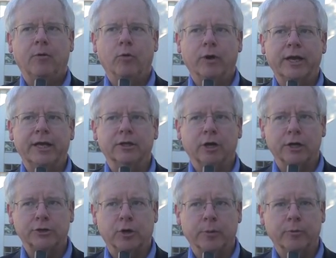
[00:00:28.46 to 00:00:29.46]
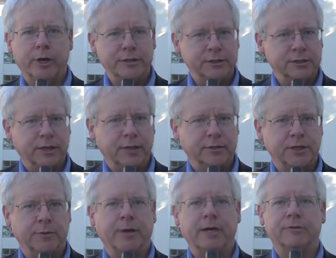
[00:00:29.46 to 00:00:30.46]
working in large corporations like
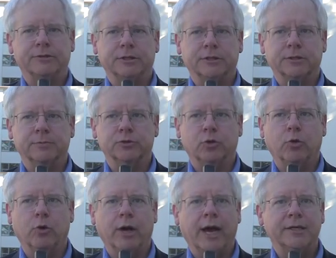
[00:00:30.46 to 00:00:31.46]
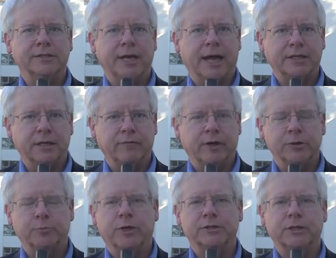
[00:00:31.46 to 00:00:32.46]
Sun Microsystems or as an acting
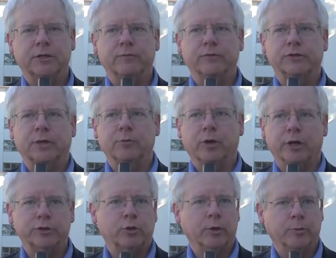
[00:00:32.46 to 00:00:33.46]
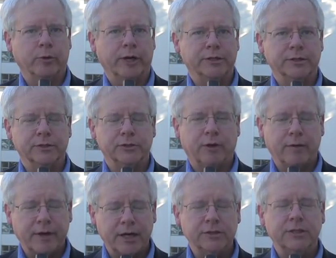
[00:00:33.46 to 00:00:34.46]
vice president for some large corporations. So
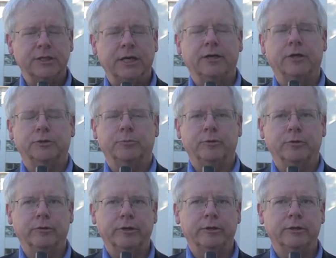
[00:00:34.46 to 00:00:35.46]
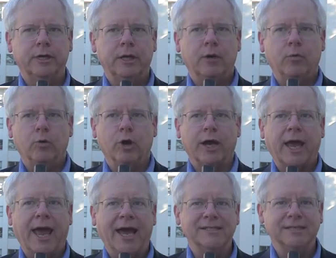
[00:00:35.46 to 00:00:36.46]
I've actually done entrepreneurial work
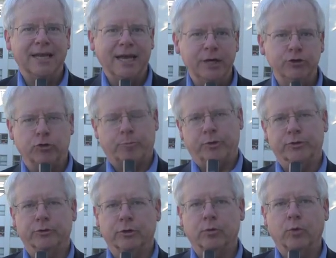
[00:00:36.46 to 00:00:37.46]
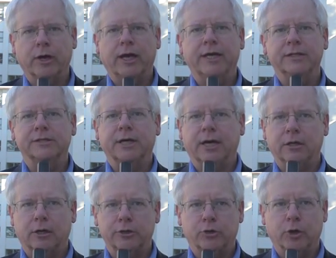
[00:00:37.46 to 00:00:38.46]
as an intrapreneur working inside a
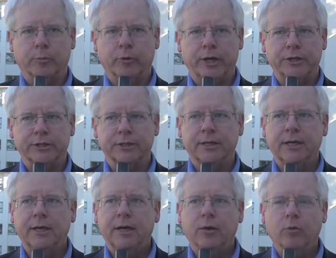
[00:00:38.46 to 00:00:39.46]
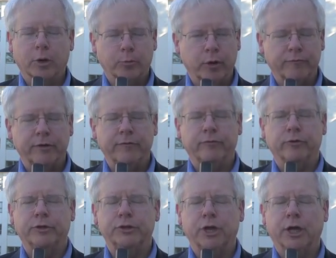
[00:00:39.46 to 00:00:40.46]
large corporation. Worked briefly
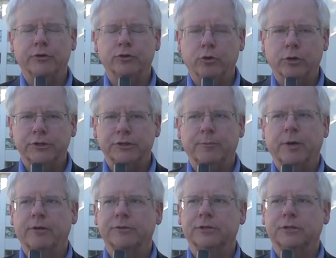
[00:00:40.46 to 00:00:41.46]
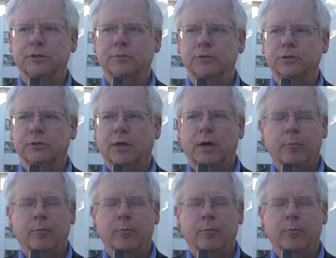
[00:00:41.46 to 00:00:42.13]
for John Doerr at Sun Microsystems.